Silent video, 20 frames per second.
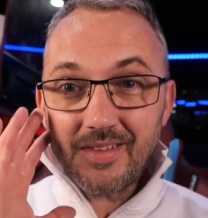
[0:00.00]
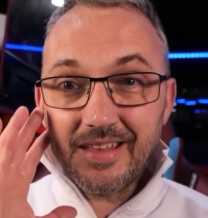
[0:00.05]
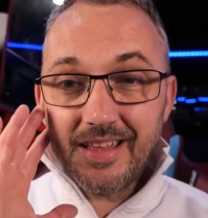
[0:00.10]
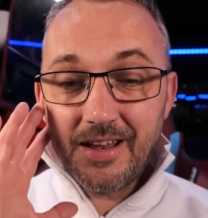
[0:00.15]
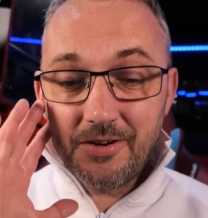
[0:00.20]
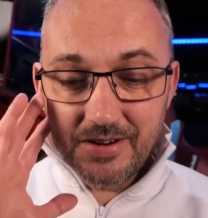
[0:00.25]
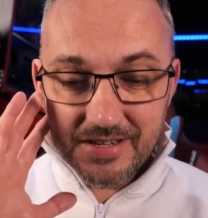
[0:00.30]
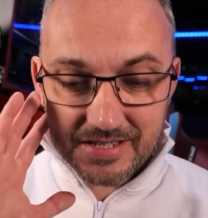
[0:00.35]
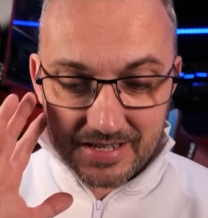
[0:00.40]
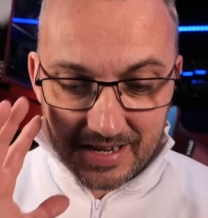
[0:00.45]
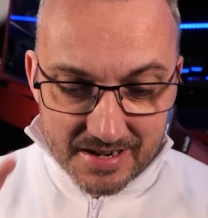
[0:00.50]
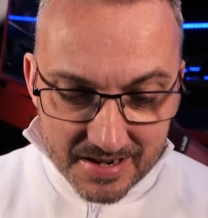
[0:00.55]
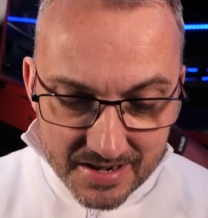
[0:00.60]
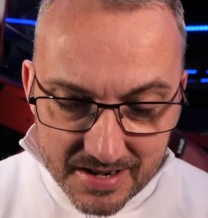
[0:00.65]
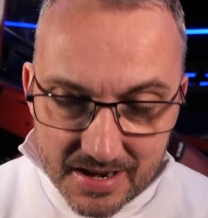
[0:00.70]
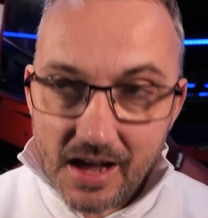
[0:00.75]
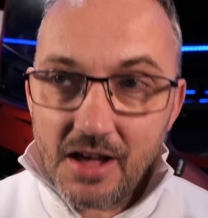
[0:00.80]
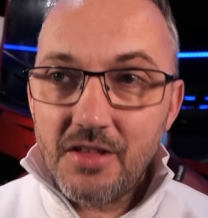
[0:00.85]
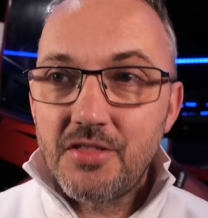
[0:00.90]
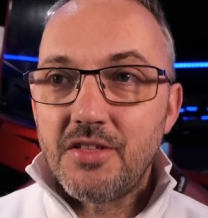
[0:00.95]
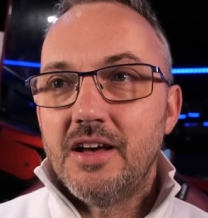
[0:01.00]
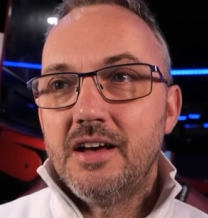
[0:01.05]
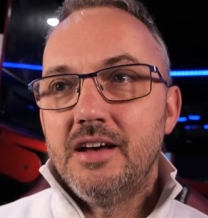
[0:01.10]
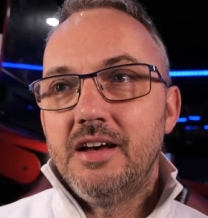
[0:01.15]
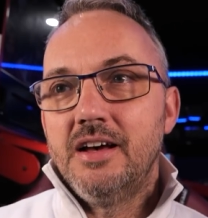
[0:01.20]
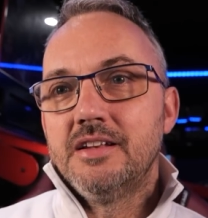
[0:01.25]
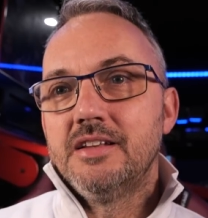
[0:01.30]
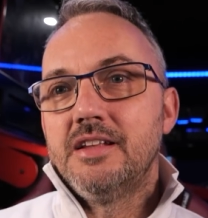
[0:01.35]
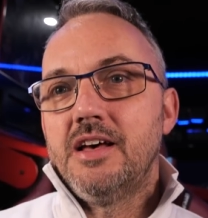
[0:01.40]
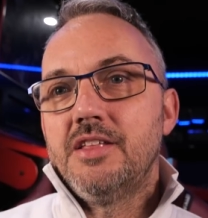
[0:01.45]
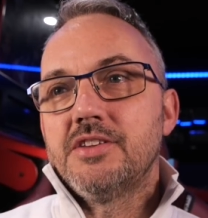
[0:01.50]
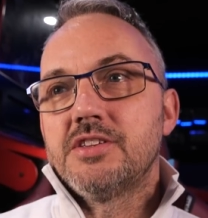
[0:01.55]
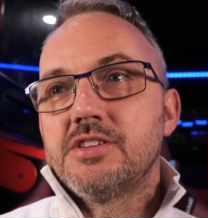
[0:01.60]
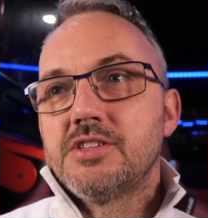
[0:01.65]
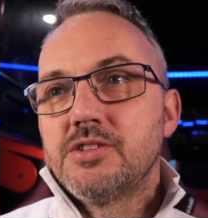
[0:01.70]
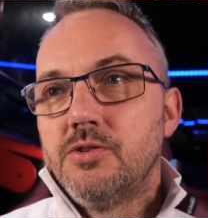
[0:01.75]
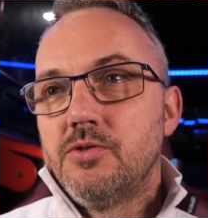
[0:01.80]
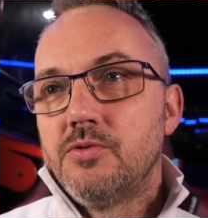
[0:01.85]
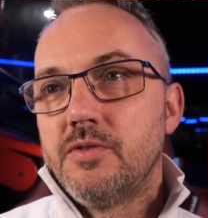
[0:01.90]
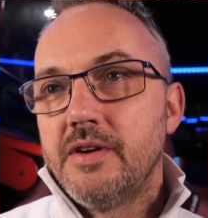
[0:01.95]
There is another
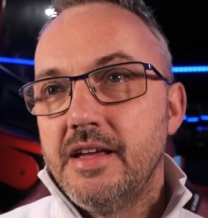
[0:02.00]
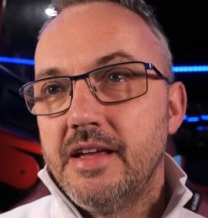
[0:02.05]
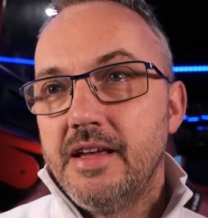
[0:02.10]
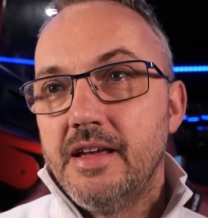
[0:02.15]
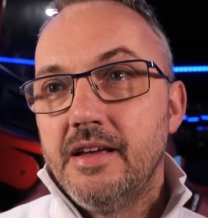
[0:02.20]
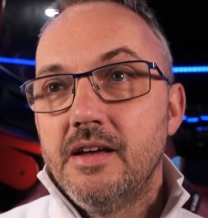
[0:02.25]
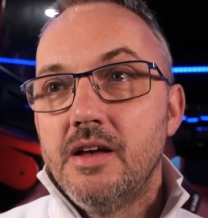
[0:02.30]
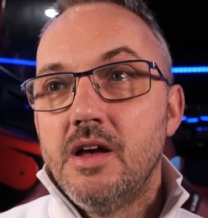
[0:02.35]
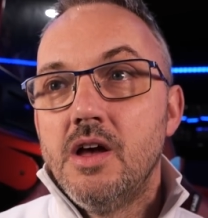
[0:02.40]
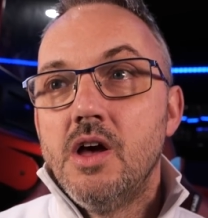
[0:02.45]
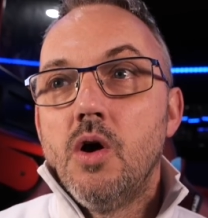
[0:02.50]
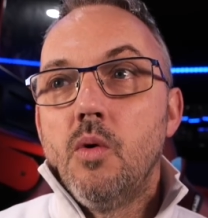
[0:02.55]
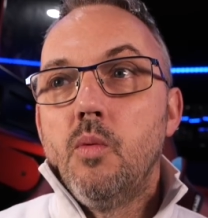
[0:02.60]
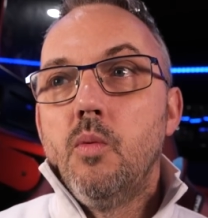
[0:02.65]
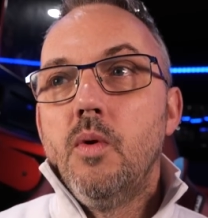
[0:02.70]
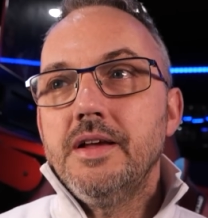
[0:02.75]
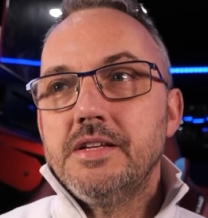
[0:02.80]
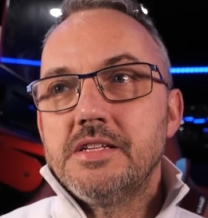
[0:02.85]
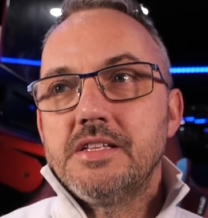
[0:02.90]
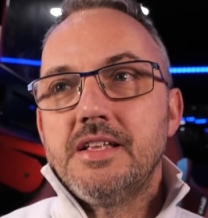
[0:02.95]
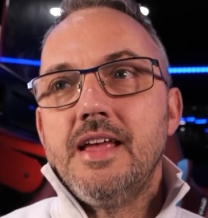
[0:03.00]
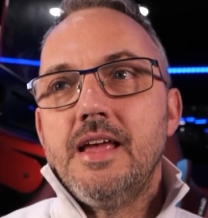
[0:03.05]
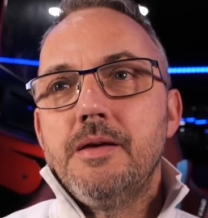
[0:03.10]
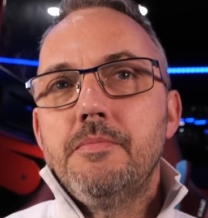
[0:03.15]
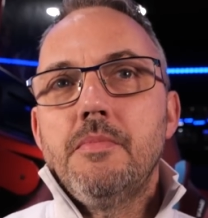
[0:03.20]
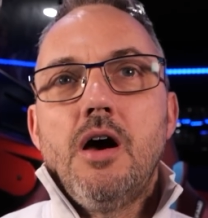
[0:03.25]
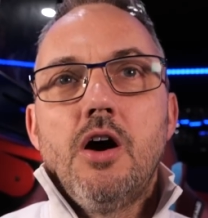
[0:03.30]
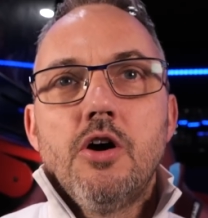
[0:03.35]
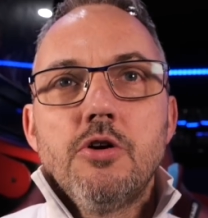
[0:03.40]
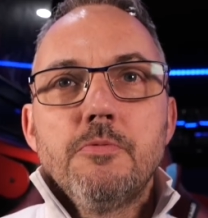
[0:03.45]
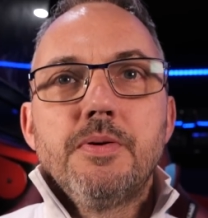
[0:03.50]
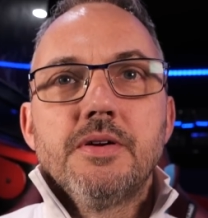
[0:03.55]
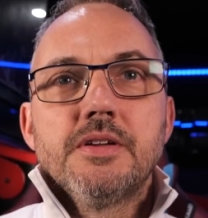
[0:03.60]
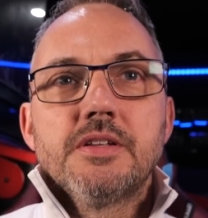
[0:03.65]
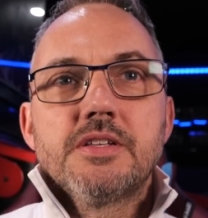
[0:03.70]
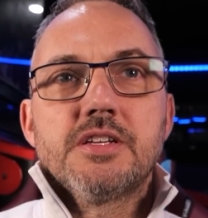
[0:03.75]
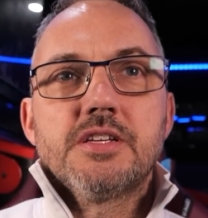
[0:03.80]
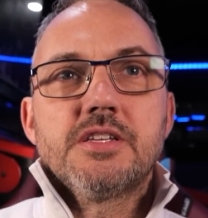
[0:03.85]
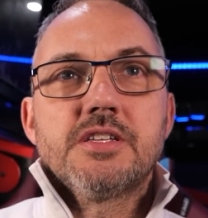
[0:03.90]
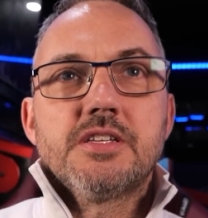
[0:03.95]
story here. West Ham
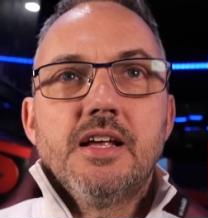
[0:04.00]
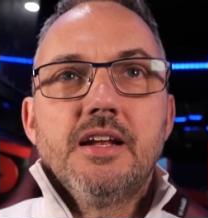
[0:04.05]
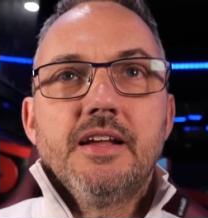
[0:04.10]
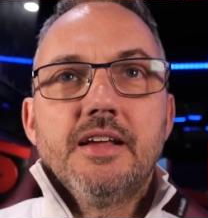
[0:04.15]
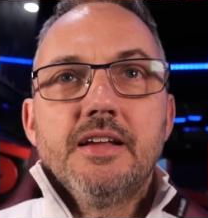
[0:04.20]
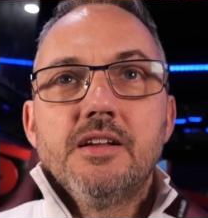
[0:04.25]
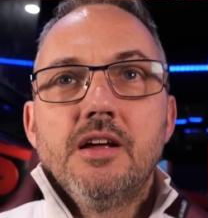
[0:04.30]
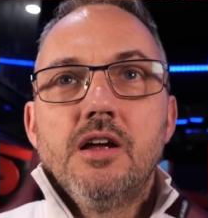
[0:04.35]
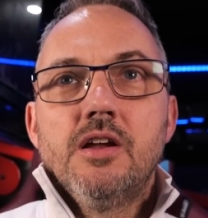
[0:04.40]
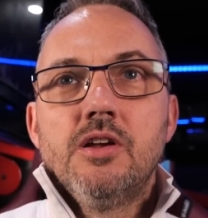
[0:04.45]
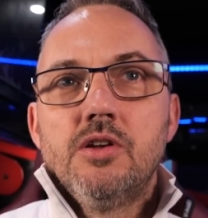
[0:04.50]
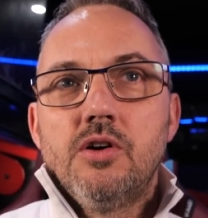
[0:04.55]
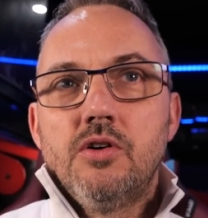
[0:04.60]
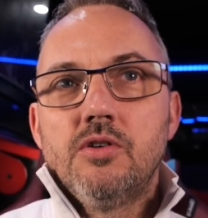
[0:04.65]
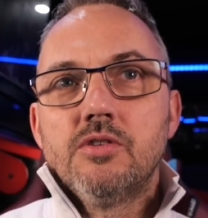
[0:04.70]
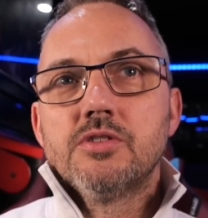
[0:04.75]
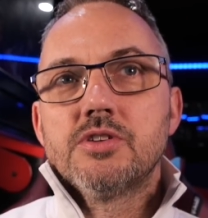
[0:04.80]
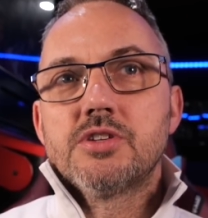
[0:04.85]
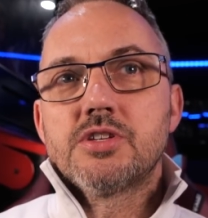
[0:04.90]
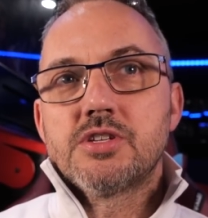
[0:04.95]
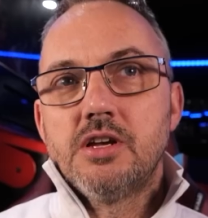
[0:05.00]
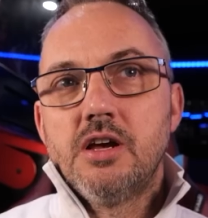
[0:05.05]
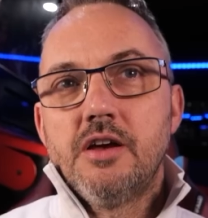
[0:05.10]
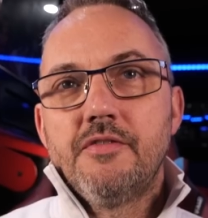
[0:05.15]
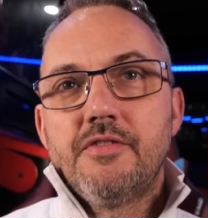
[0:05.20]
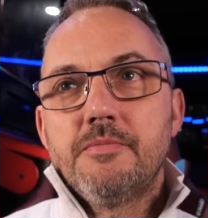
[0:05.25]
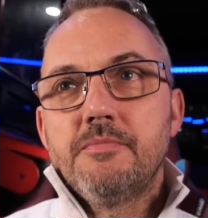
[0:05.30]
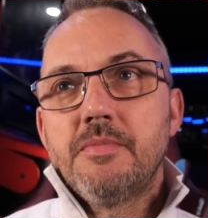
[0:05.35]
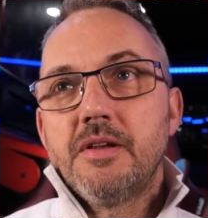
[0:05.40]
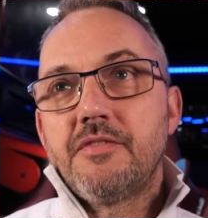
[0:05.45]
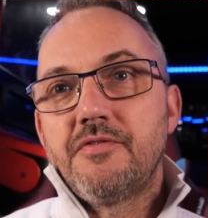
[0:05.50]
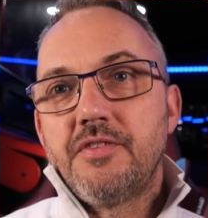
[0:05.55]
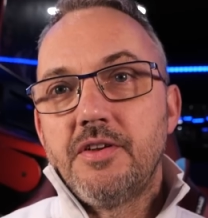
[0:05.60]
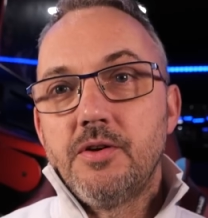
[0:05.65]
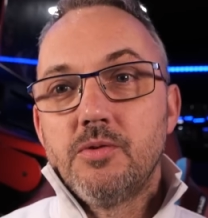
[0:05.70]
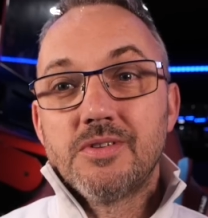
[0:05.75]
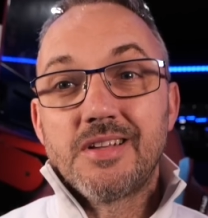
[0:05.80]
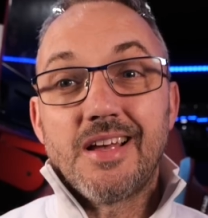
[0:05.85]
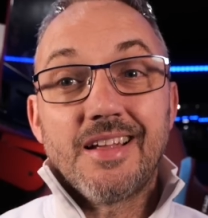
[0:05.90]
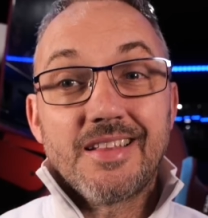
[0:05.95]
open to selling a long-serving
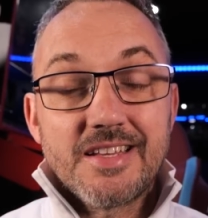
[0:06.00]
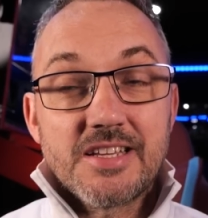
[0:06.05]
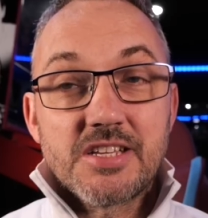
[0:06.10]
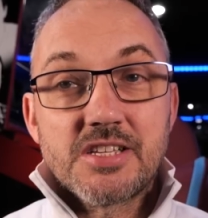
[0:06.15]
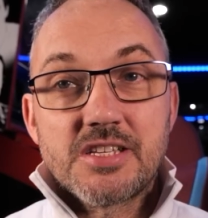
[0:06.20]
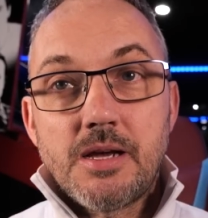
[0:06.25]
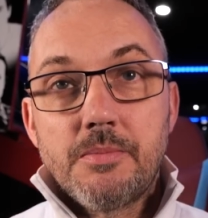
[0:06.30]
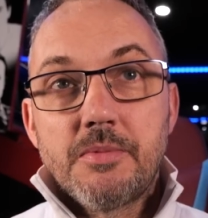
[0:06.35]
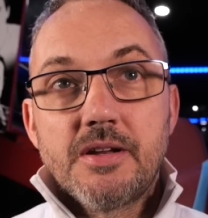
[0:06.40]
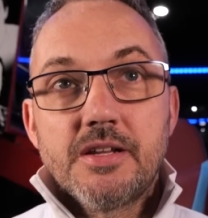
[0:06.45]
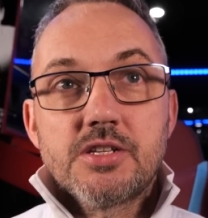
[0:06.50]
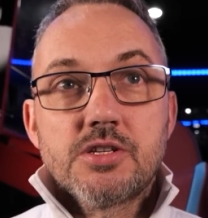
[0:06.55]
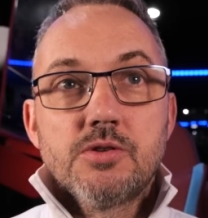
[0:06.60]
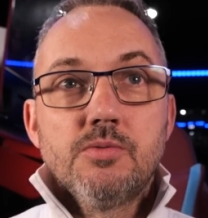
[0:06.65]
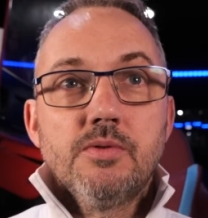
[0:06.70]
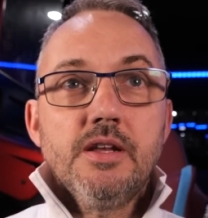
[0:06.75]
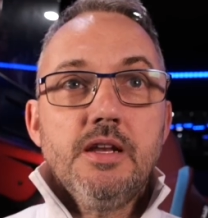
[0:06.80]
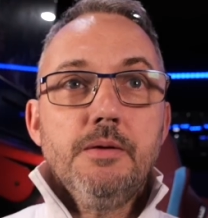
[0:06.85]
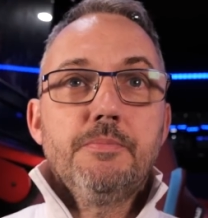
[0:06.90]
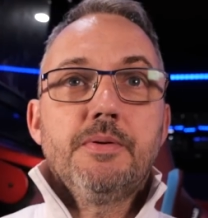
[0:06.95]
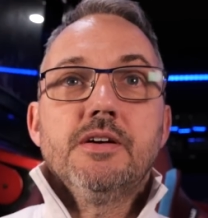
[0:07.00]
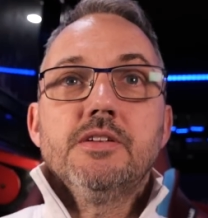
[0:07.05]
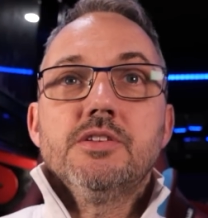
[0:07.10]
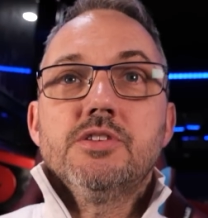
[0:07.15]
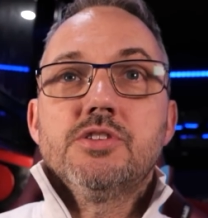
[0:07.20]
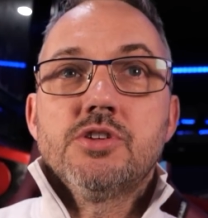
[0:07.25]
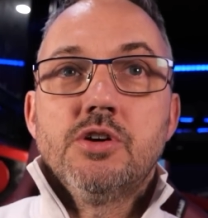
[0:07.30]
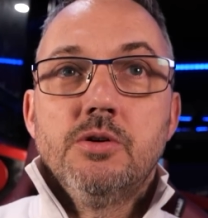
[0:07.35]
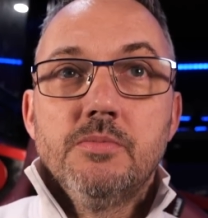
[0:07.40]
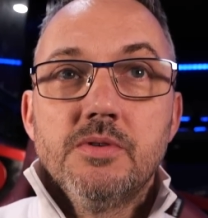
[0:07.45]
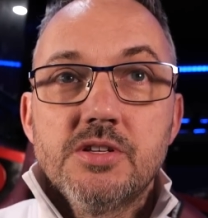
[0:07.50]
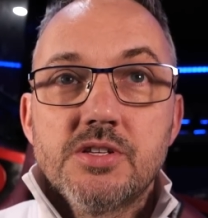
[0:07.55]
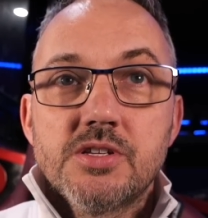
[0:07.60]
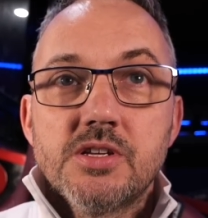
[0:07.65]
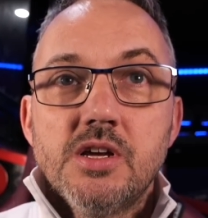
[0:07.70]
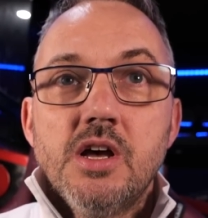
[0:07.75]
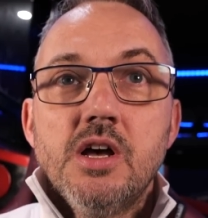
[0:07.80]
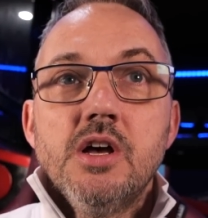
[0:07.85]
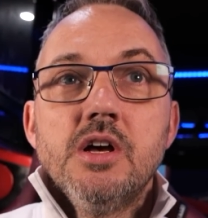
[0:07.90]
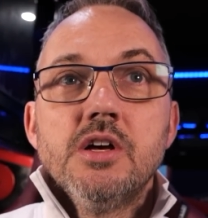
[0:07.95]
midfielder this summer. They're talking about Thomas
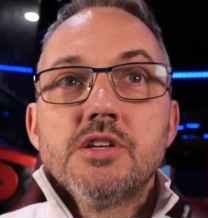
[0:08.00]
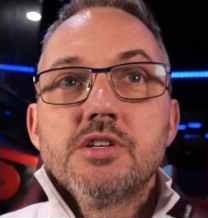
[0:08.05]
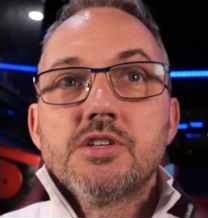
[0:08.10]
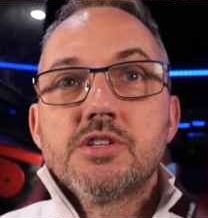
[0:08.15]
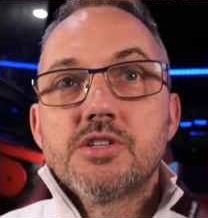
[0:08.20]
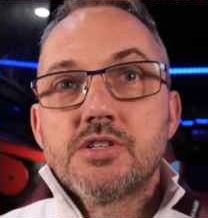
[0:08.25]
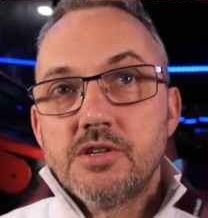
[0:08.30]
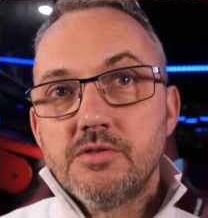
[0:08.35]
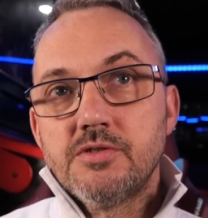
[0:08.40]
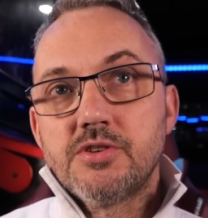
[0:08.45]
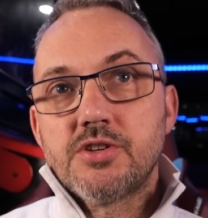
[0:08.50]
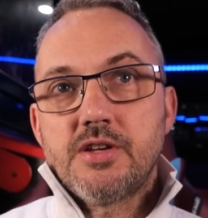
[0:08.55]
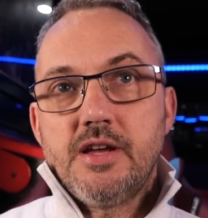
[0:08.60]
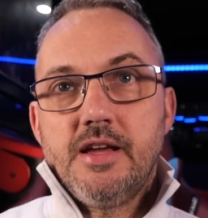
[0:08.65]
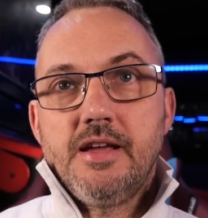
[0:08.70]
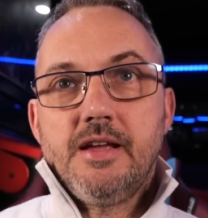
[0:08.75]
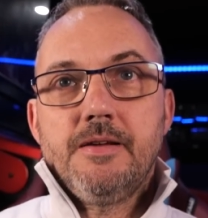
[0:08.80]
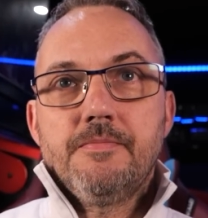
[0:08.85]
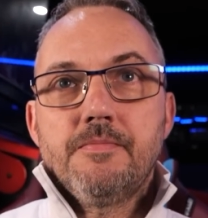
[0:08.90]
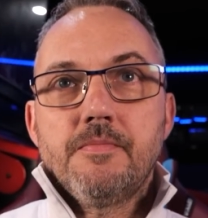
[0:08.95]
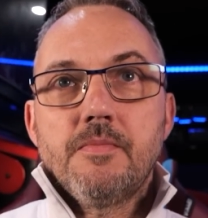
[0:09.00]
Soucek.